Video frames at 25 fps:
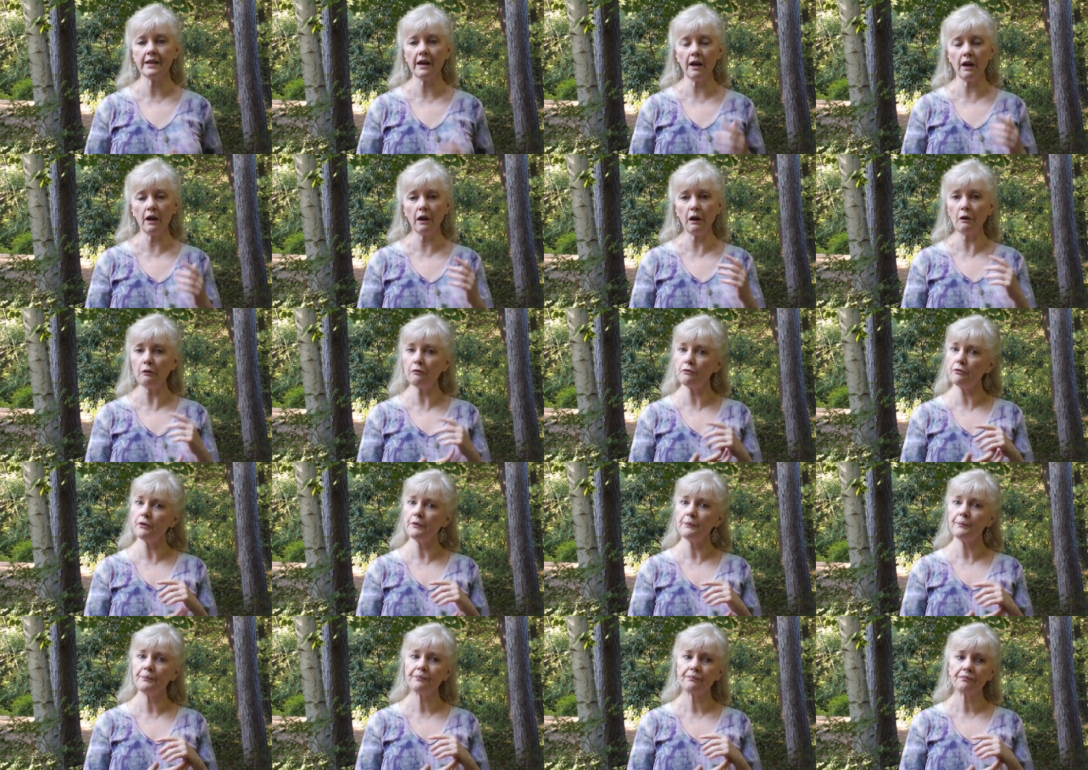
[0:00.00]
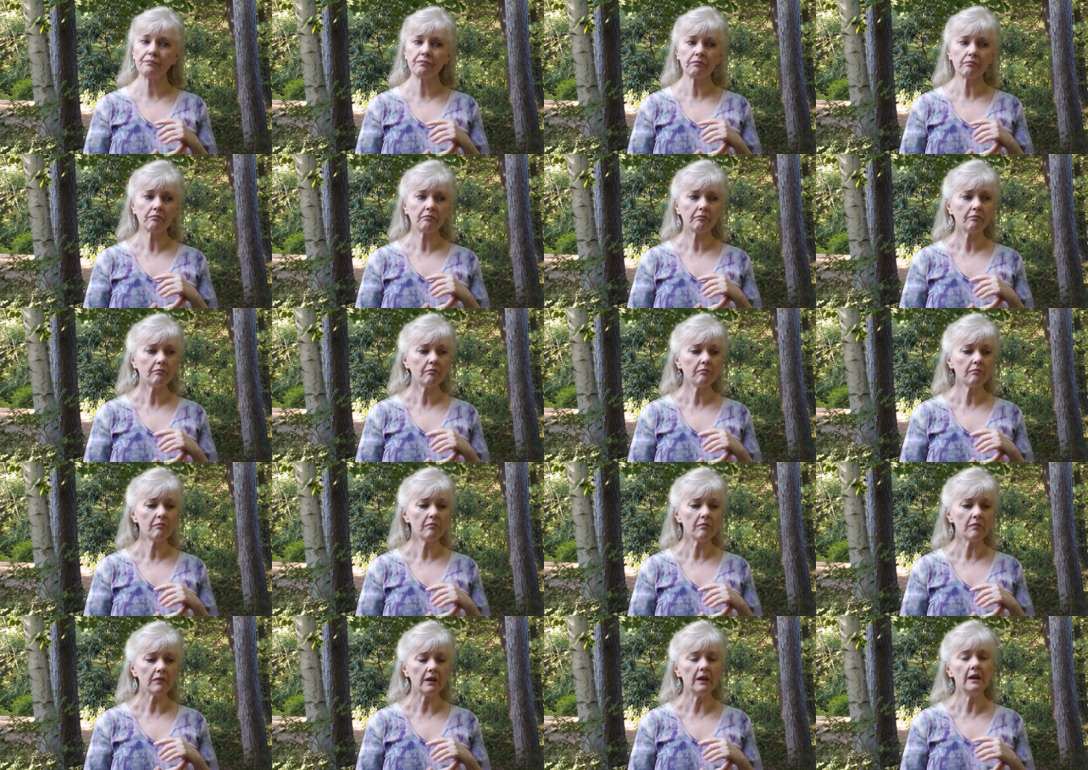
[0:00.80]
of,
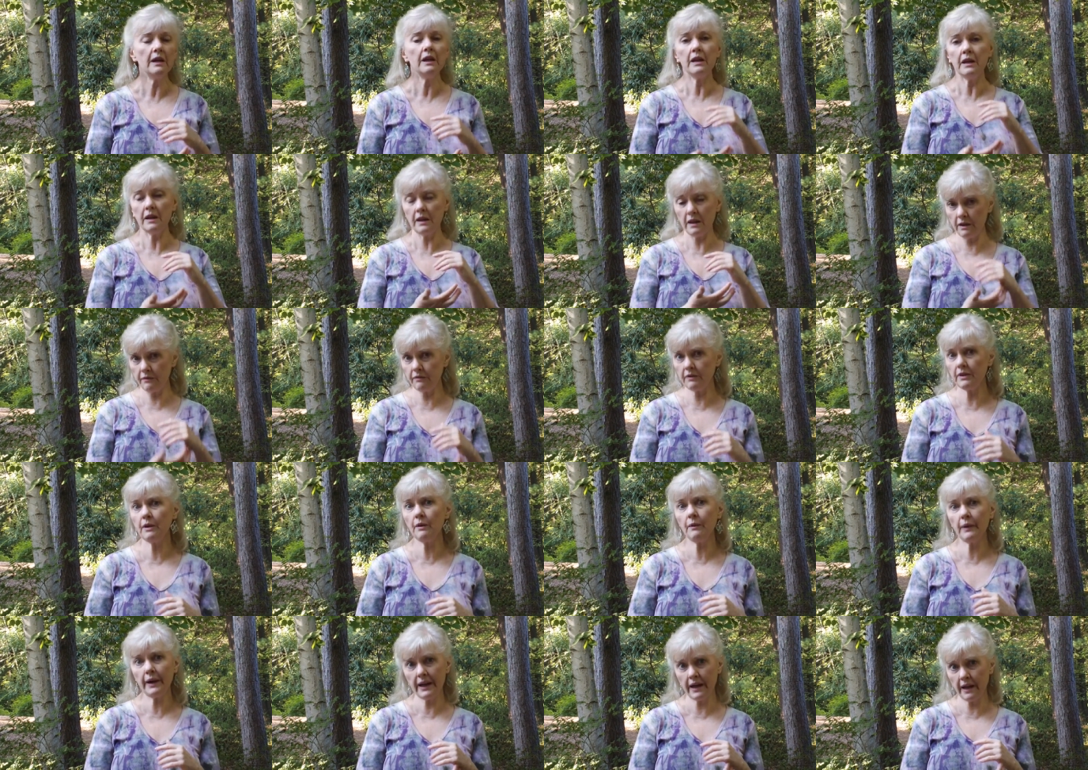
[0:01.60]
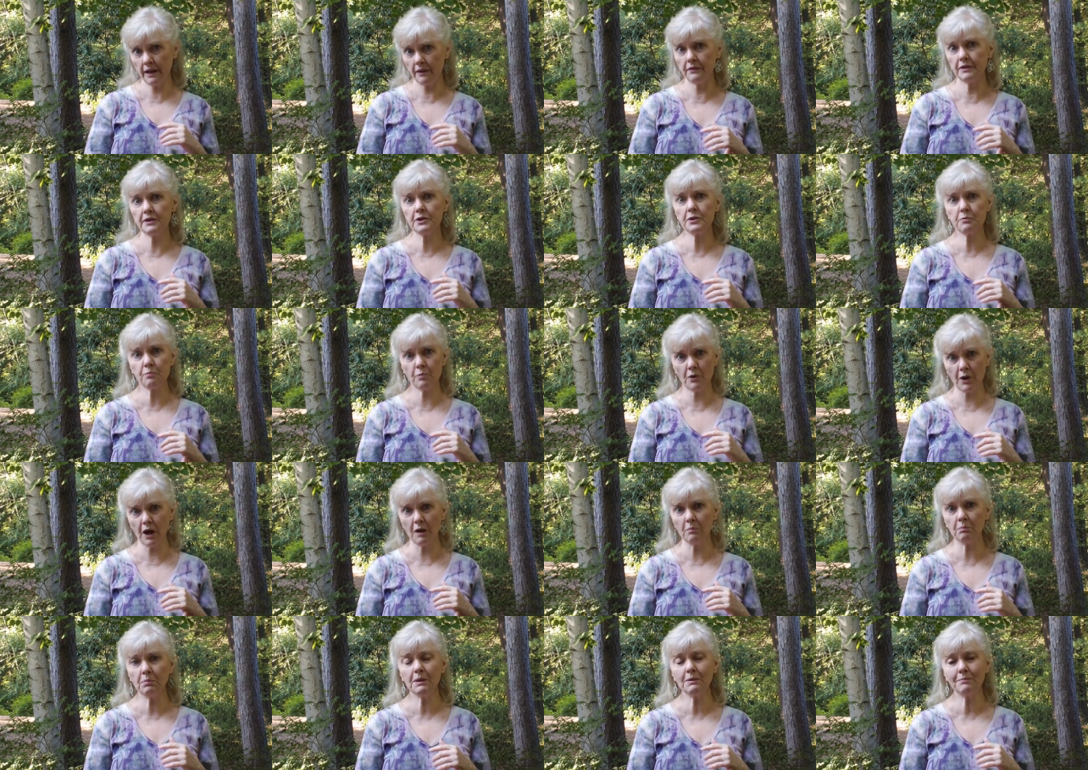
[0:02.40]
even though I have this
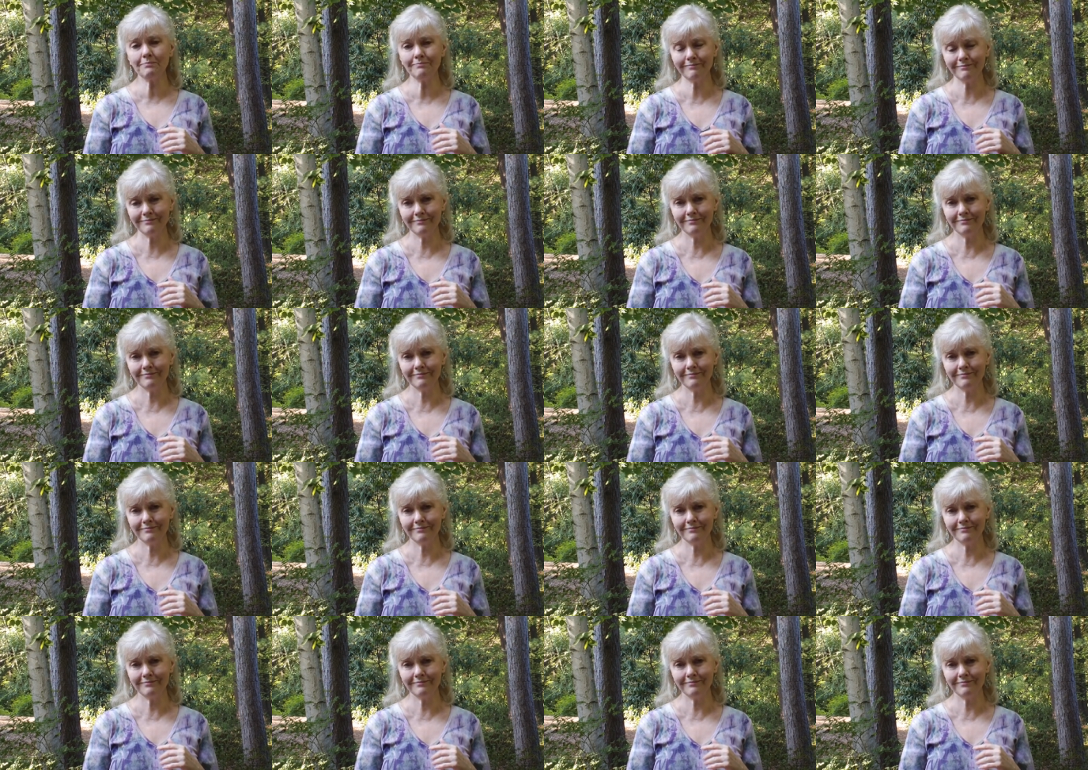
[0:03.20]
problem,